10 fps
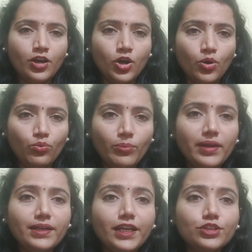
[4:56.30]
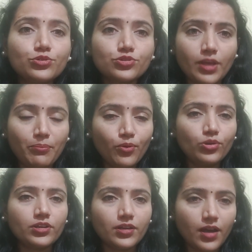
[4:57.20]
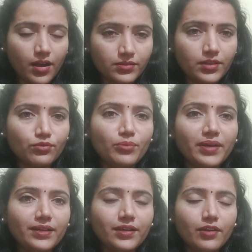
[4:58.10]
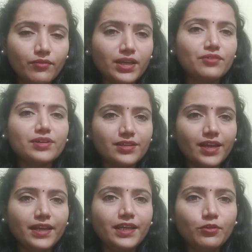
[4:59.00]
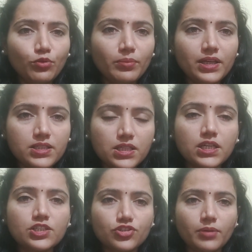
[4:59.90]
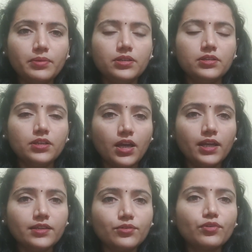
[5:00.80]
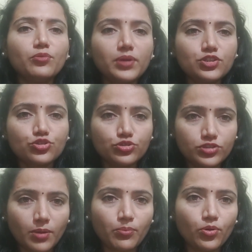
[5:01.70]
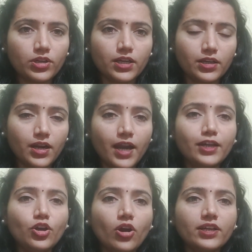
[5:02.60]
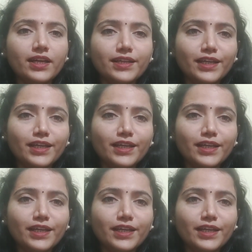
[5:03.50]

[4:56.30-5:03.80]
Women need to support other women. Whenever any woman is in a trouble, another woman should support her and not get